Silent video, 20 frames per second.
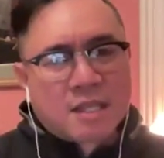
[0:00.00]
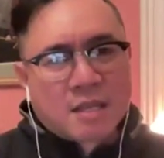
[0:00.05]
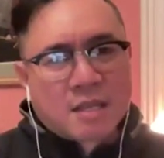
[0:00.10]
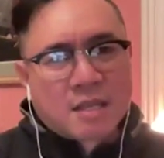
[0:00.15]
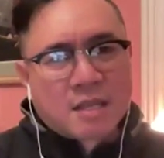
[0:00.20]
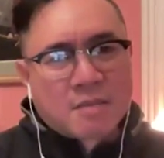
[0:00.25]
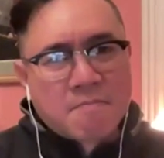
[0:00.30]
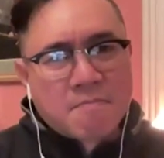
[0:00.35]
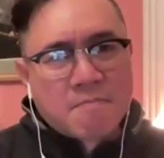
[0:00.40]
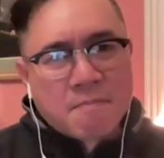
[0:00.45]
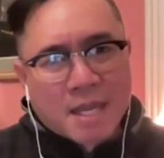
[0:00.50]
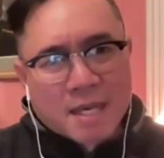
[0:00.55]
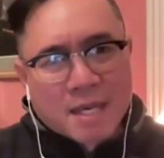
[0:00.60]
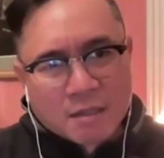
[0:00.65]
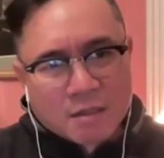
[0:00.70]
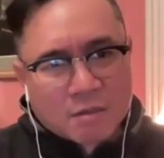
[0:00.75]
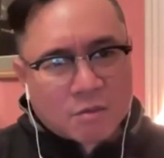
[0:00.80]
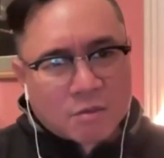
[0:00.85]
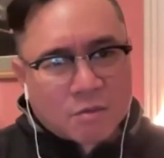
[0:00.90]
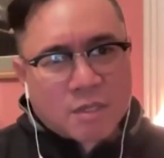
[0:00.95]
like
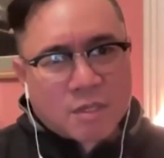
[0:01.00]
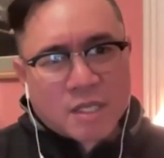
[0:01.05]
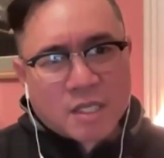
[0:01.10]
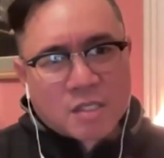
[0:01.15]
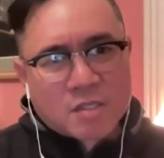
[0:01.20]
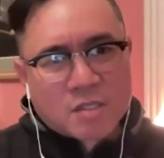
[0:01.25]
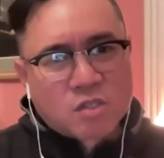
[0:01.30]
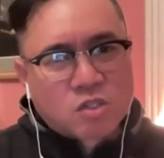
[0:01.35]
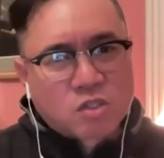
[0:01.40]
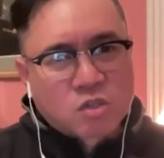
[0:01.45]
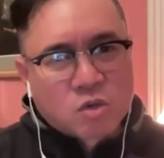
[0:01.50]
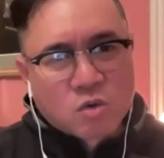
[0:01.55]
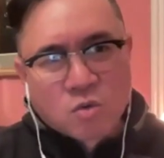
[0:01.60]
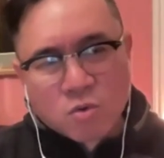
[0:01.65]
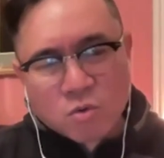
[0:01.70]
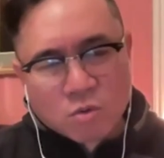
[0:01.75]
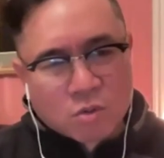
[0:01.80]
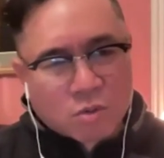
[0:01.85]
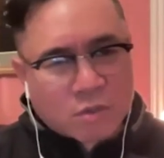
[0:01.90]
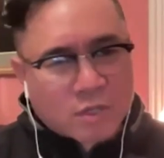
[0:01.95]
metal or like
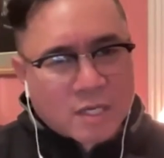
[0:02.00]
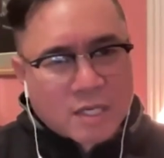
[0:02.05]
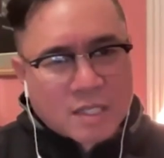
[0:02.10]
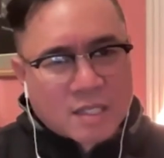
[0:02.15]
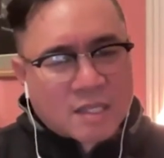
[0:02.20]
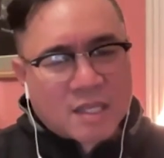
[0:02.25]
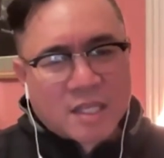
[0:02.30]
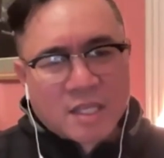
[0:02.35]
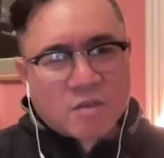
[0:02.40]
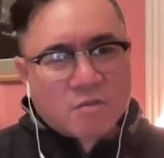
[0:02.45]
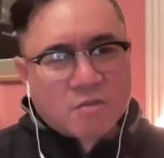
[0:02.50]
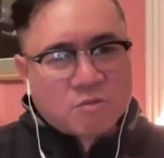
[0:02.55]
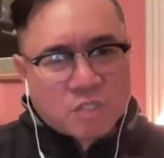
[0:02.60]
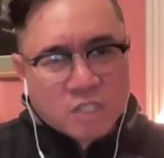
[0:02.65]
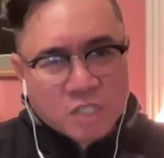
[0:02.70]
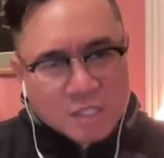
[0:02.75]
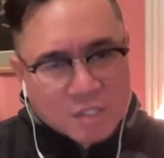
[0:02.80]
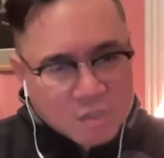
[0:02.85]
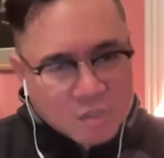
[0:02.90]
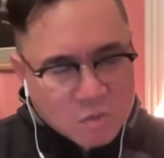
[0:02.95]
soul or anything like you
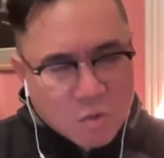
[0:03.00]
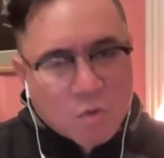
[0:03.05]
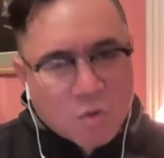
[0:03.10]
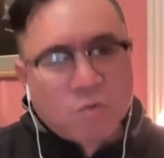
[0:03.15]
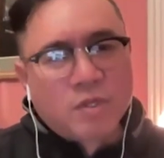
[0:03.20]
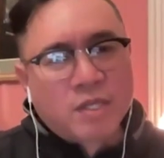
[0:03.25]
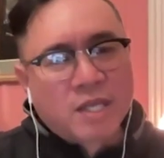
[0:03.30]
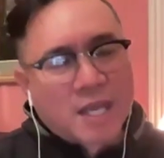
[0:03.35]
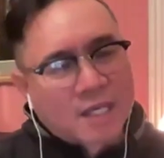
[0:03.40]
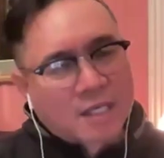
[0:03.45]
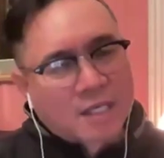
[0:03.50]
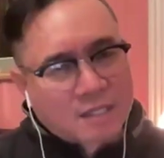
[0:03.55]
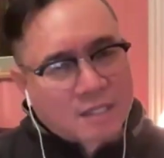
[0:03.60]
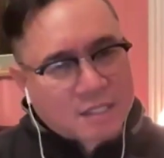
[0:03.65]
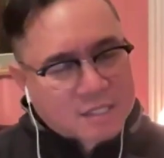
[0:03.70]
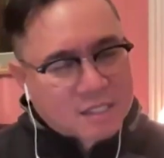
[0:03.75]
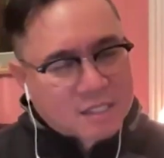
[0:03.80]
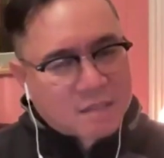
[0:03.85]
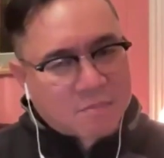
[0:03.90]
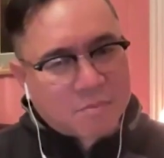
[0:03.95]
just you only had to
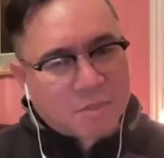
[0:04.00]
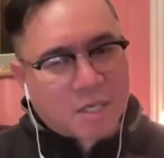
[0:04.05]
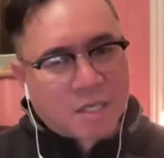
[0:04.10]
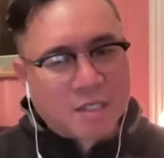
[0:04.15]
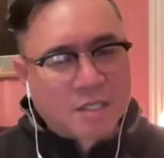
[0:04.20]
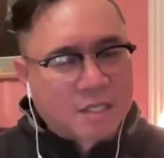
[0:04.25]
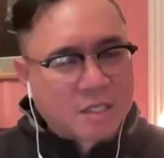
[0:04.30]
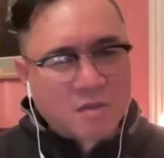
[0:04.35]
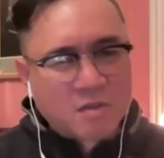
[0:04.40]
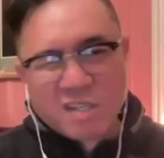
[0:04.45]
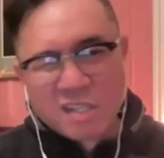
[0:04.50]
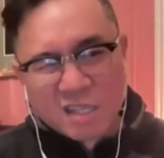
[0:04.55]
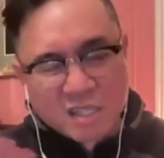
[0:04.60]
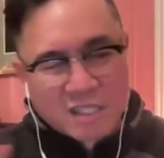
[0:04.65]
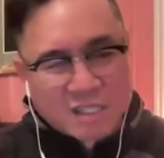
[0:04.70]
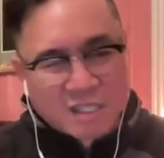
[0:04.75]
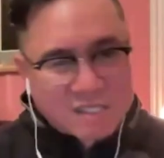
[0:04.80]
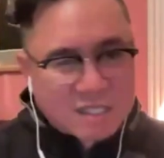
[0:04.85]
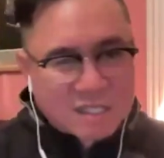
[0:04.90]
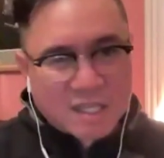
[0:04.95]
listen to punk like you didn't
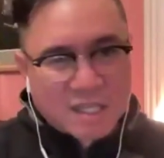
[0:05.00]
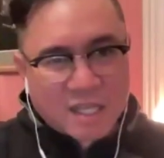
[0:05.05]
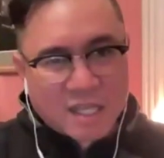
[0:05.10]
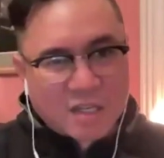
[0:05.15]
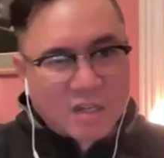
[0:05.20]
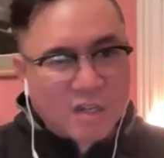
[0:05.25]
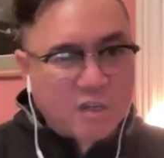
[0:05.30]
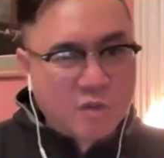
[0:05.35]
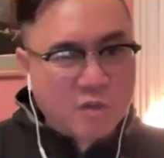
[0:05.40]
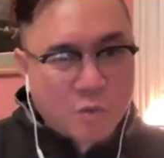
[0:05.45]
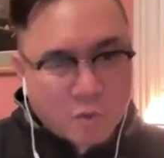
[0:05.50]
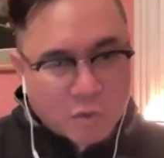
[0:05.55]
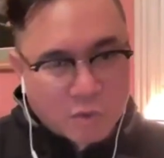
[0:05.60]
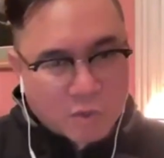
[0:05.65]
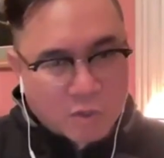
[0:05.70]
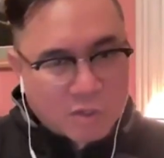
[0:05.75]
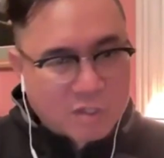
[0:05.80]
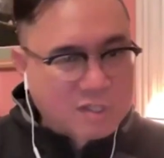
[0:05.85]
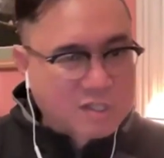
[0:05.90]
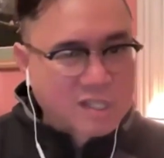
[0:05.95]
listen to like new
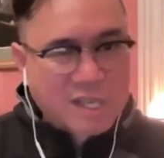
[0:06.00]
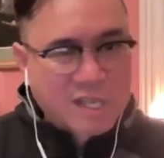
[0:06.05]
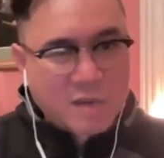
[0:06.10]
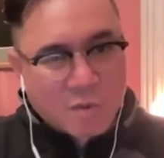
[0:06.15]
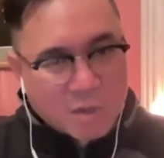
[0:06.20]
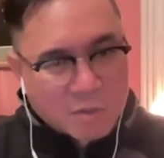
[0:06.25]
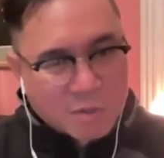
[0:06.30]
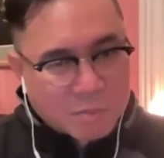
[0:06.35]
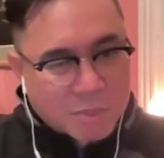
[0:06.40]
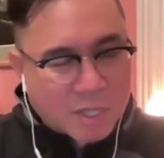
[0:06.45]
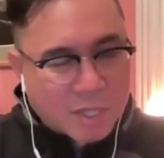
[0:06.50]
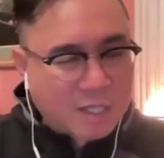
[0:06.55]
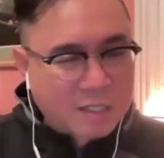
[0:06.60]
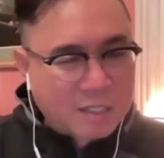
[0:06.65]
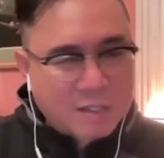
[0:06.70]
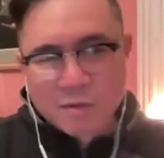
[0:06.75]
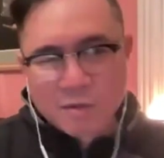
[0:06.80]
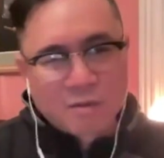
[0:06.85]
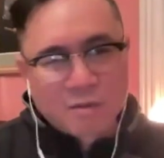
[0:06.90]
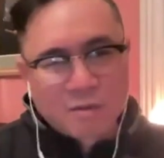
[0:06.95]
order because they weren't
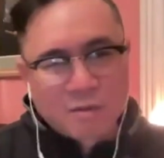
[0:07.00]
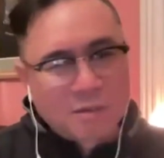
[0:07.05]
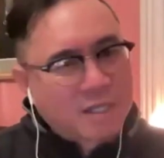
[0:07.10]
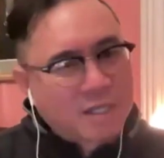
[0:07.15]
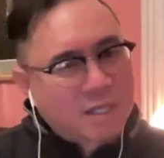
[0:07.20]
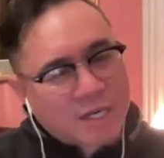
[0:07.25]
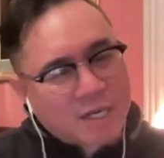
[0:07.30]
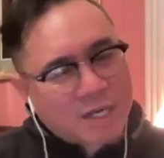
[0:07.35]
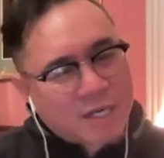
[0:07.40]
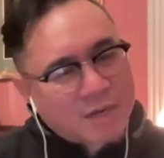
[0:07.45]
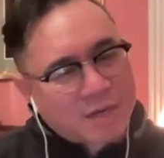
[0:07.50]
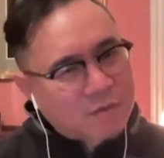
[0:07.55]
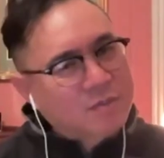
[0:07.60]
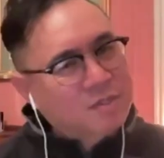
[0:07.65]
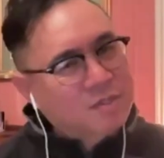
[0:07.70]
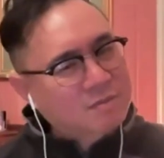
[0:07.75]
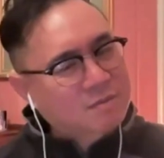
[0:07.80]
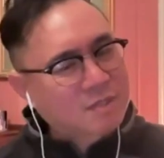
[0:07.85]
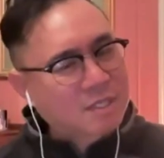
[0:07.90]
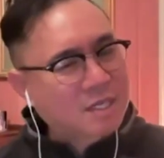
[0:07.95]
punk or you know whatever it
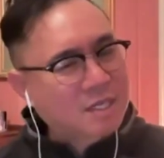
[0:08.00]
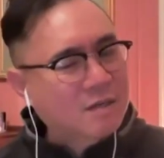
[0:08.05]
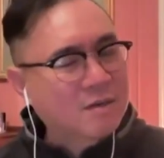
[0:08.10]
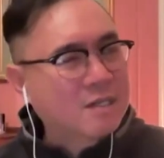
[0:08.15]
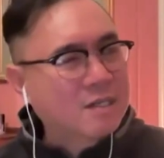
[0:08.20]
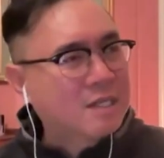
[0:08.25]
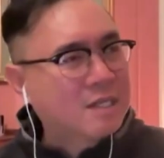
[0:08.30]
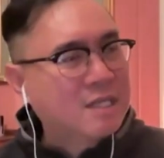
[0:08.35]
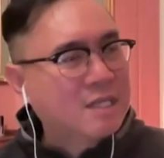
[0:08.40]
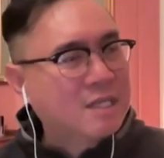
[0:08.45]
was you know